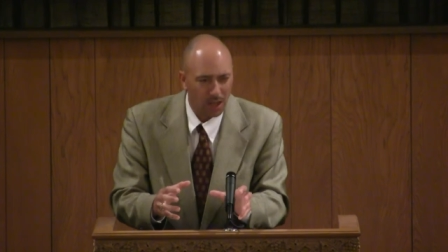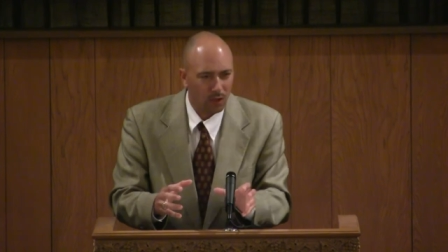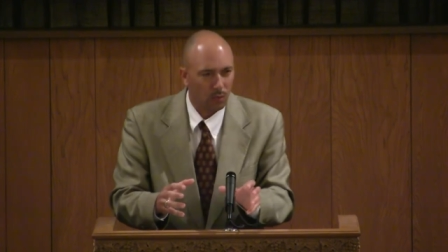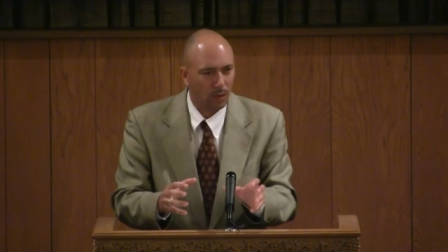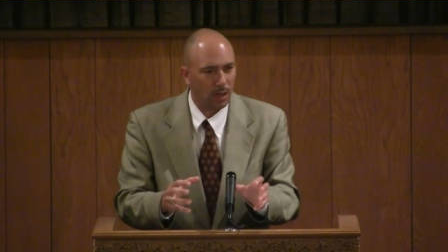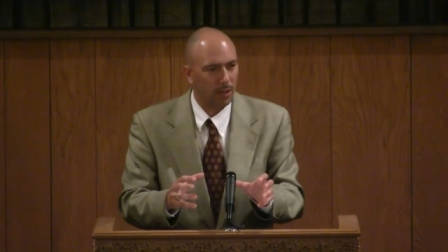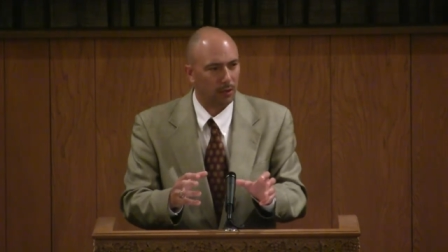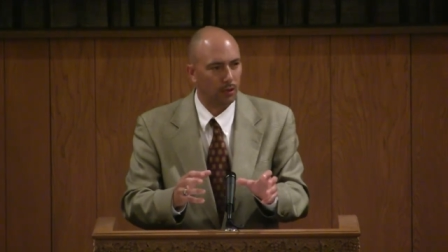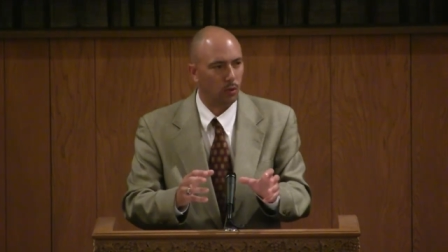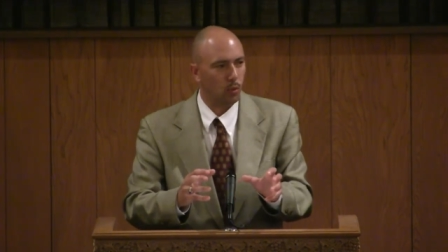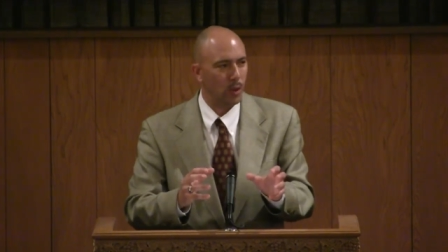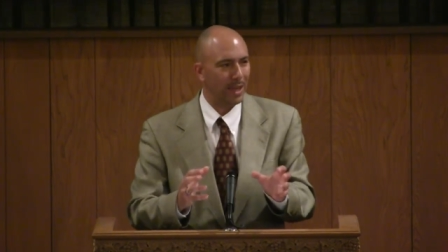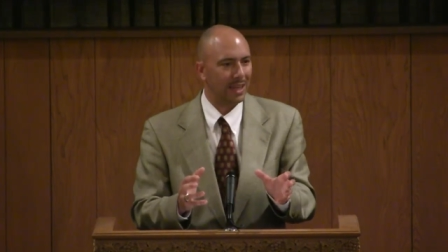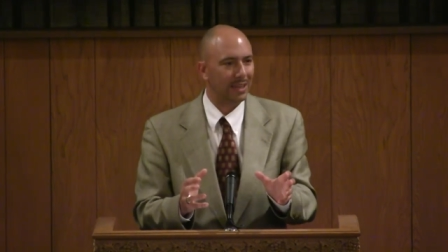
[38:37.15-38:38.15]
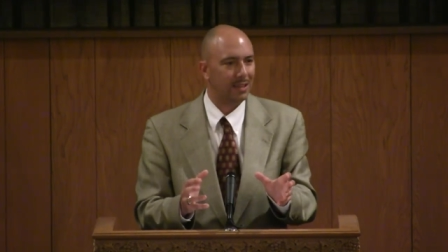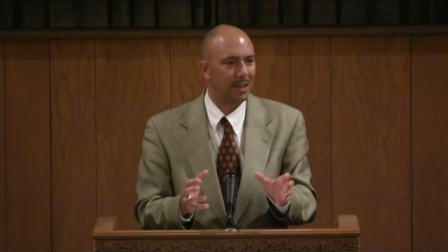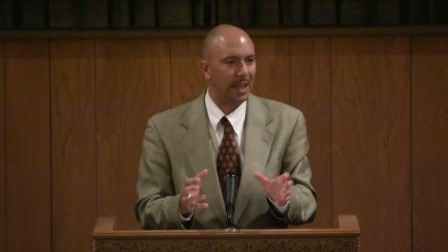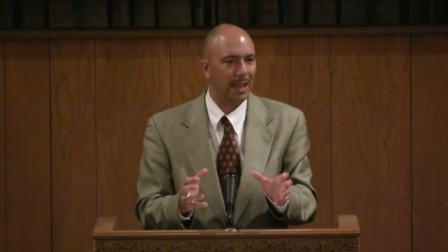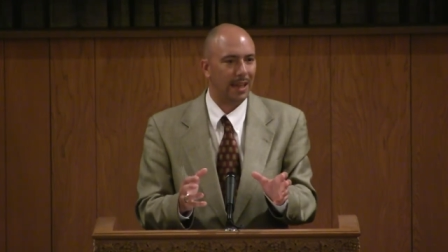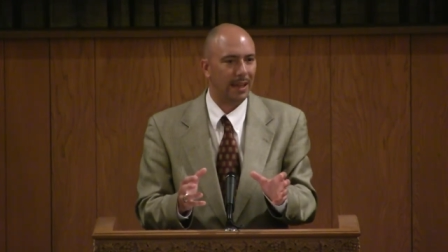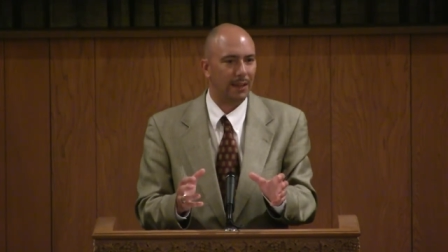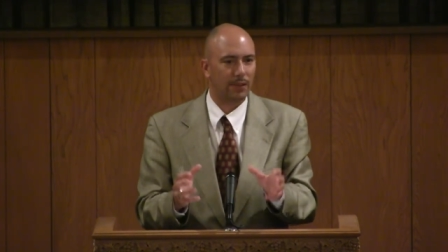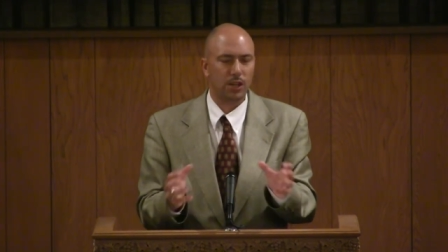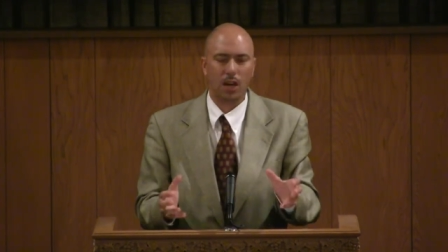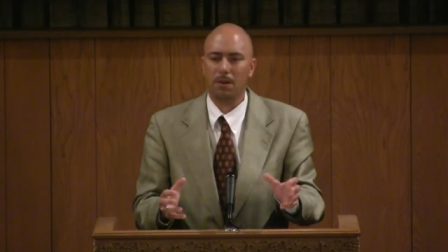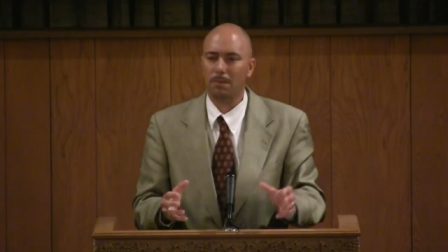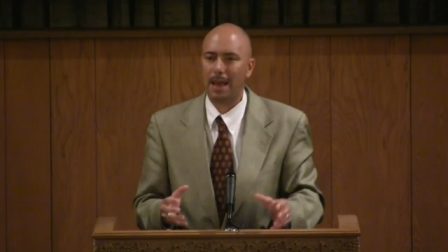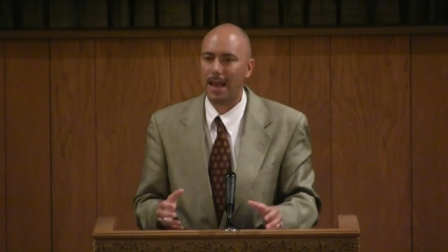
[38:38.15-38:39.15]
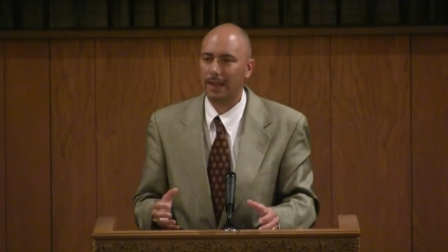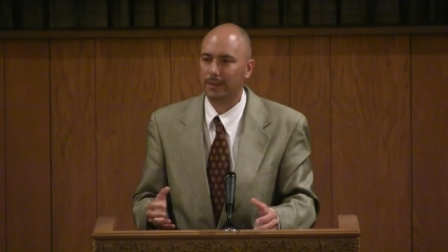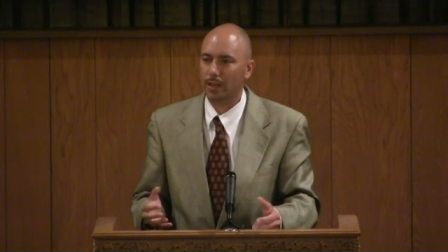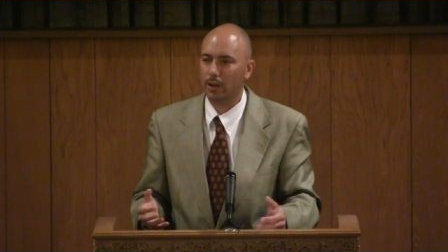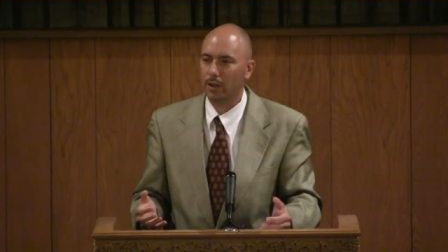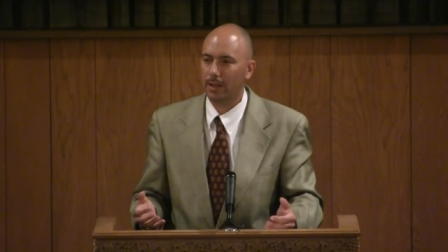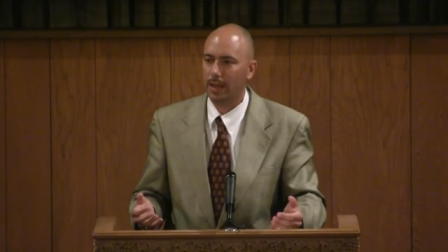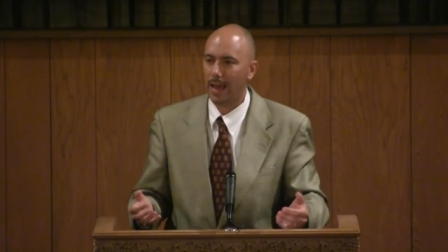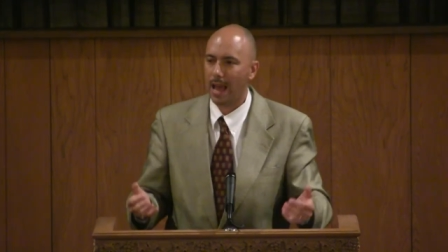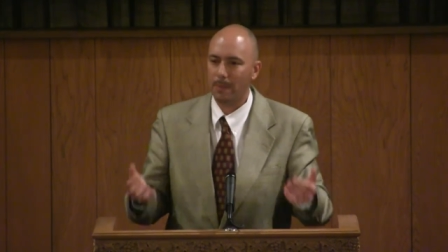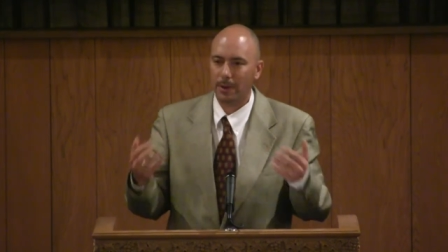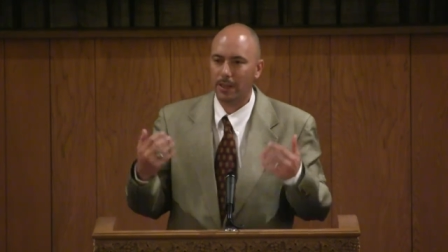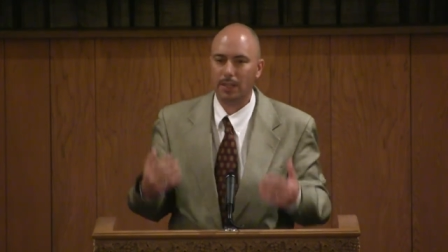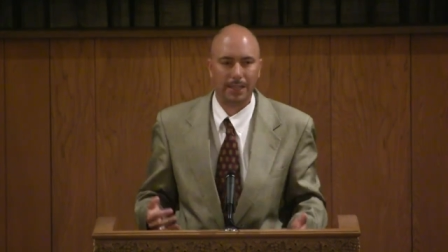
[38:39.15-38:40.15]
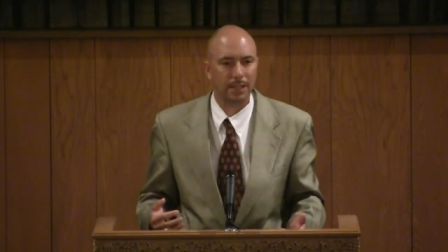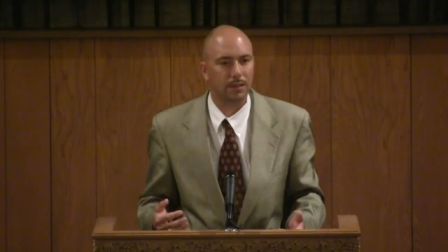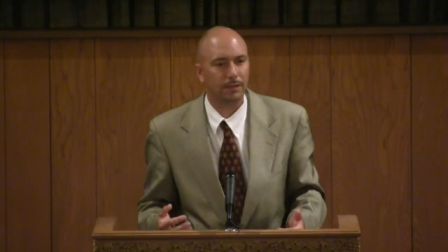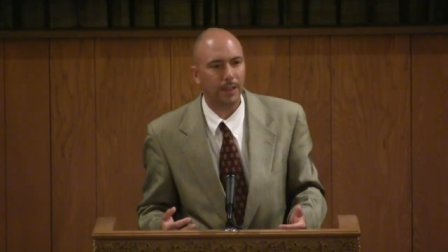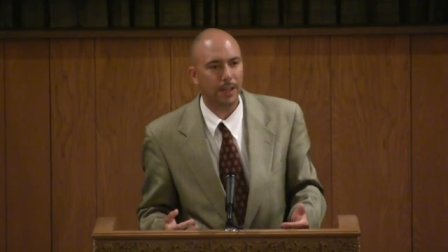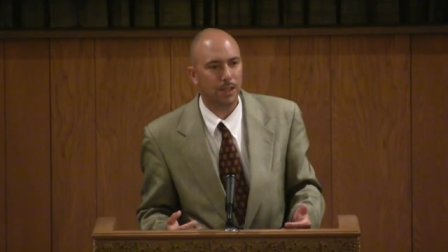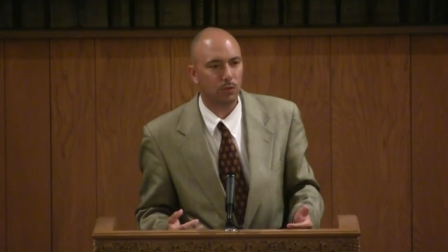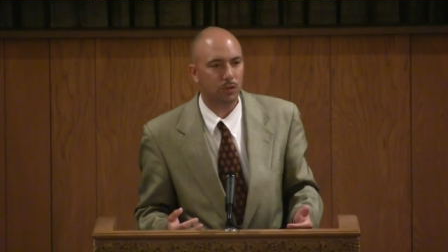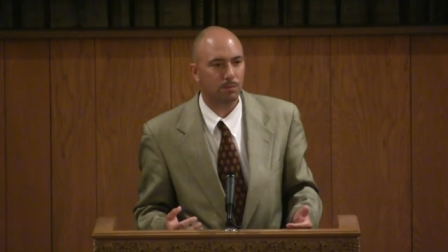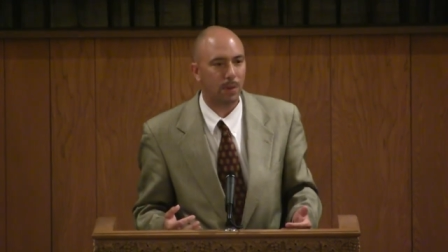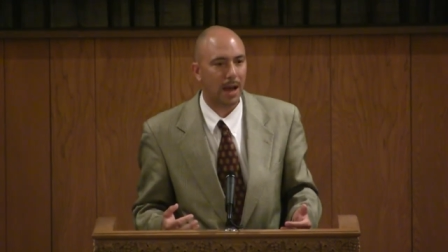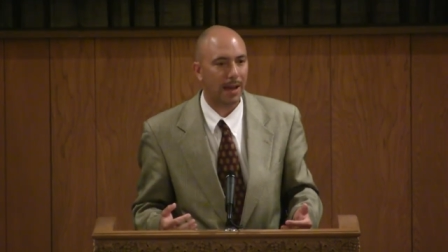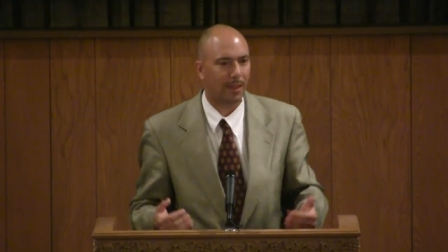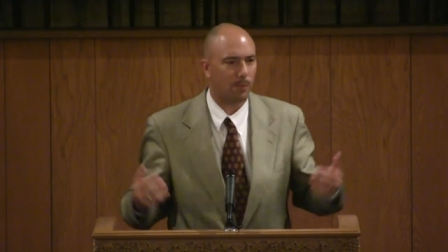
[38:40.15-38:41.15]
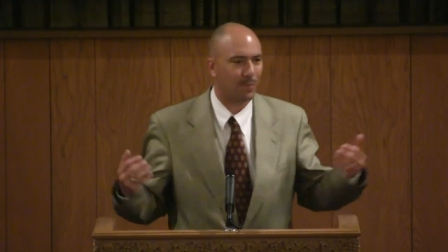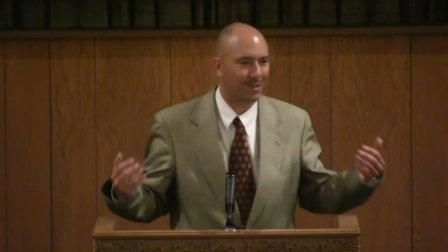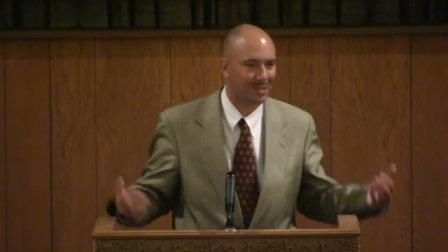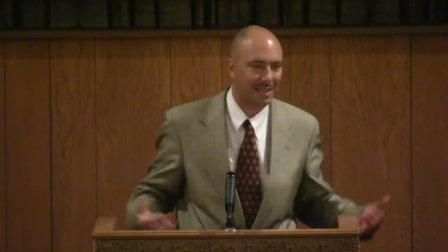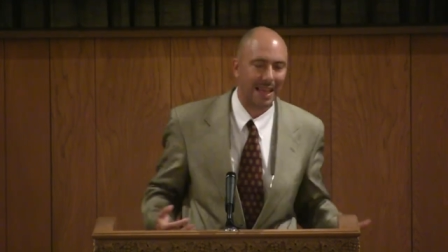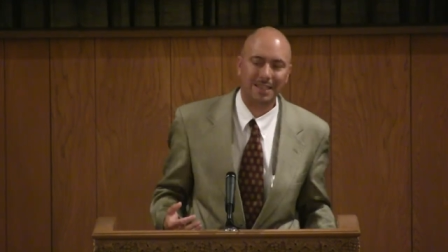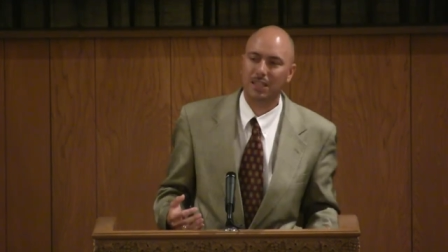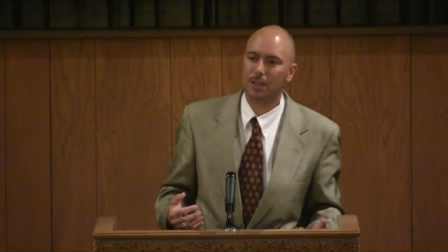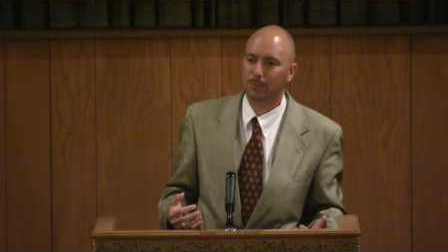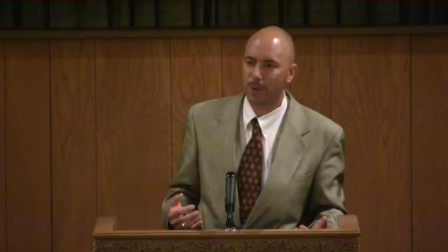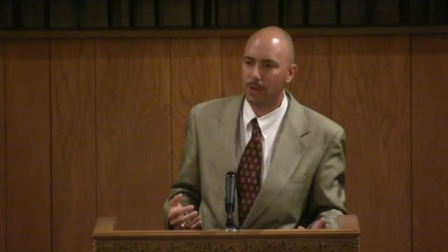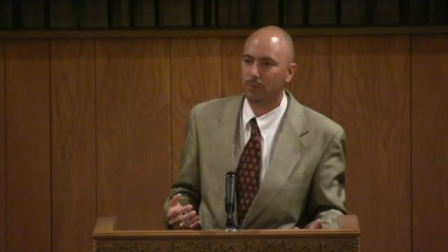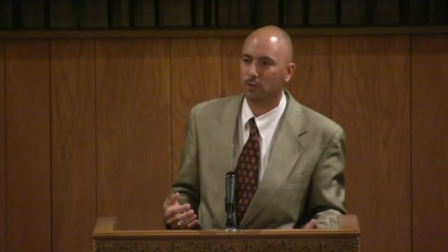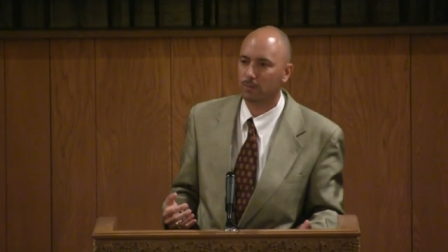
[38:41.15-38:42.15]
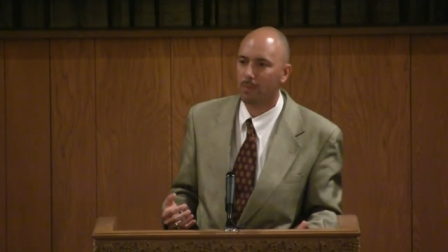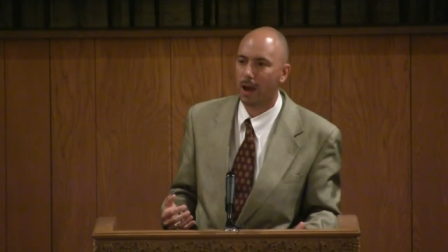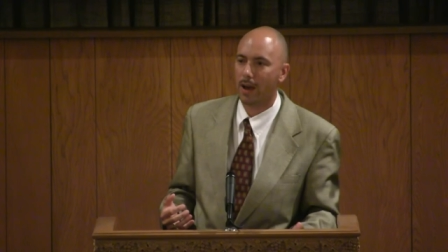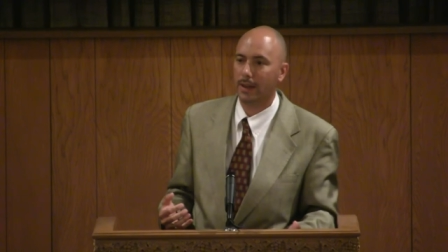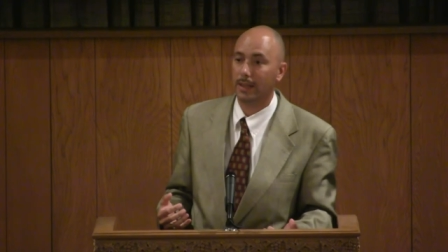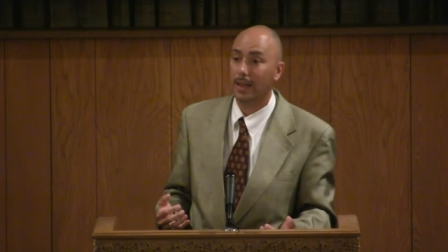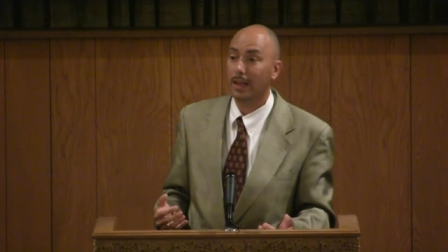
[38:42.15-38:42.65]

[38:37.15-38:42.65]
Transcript: well, the wicked dead have come back and they're inhabiting the individual's body. They're possessing people's body.